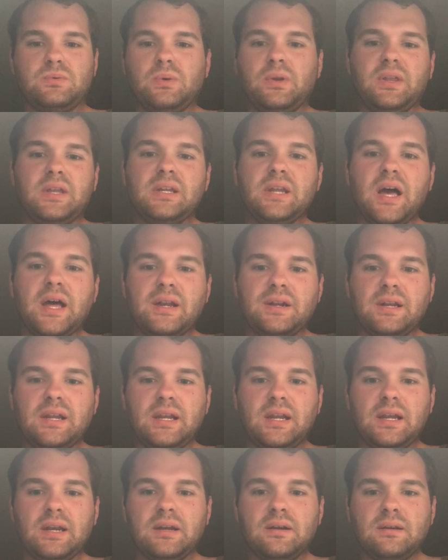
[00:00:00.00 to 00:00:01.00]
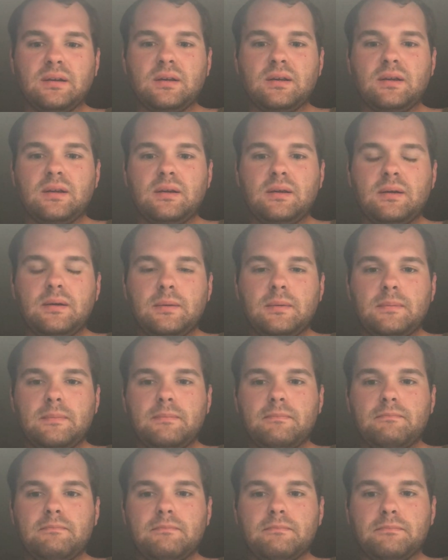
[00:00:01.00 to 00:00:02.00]
really not needed.
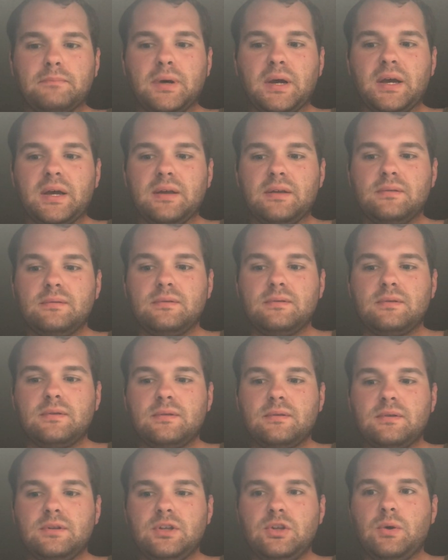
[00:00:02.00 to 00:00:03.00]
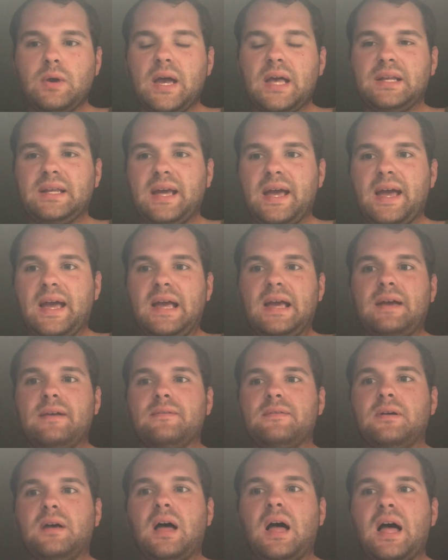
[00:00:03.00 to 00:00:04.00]
But you had to
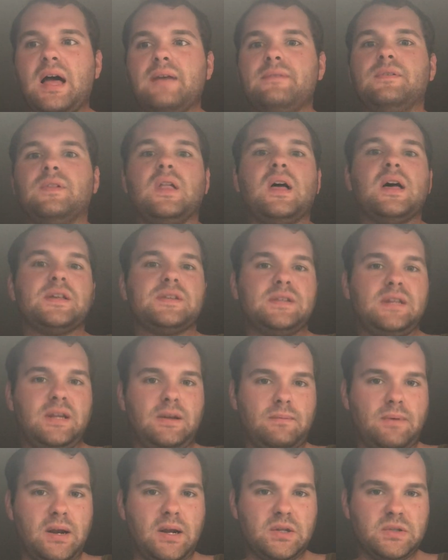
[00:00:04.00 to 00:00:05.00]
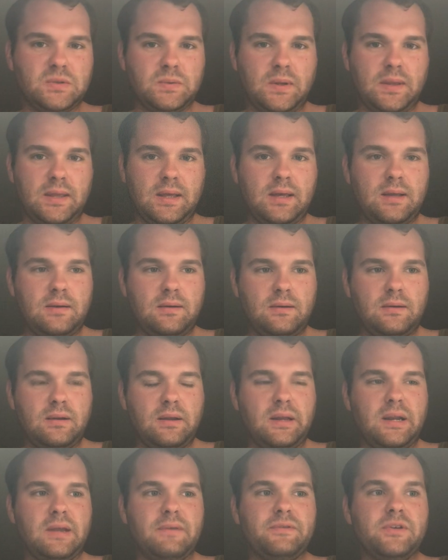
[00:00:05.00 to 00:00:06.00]
have high velocity rounds with it.
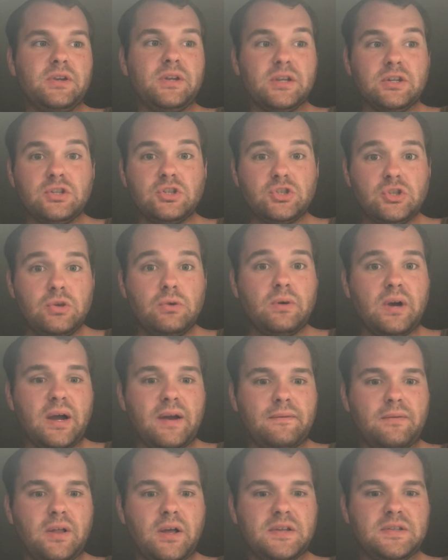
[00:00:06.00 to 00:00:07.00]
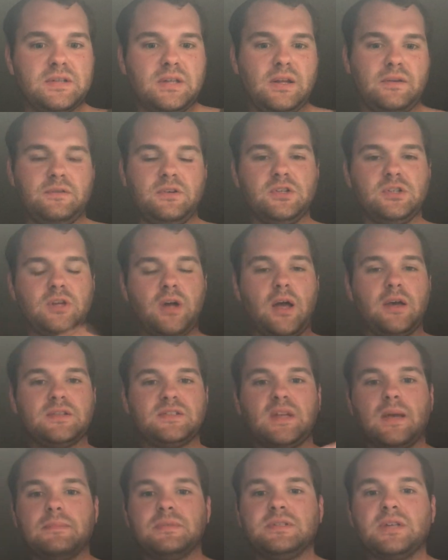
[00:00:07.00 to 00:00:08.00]
And if you didn't shoot high velocity, if you shot
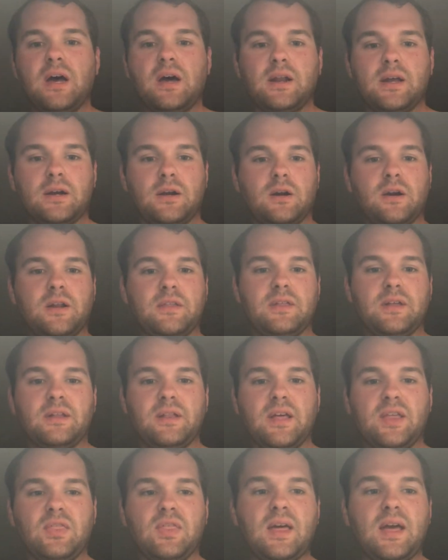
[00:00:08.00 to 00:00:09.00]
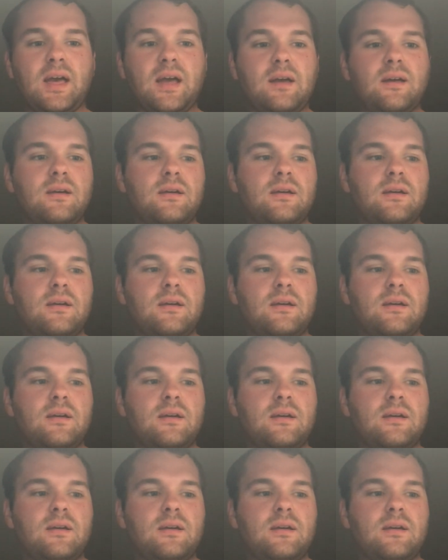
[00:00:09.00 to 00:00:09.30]
subsonic or anything like that,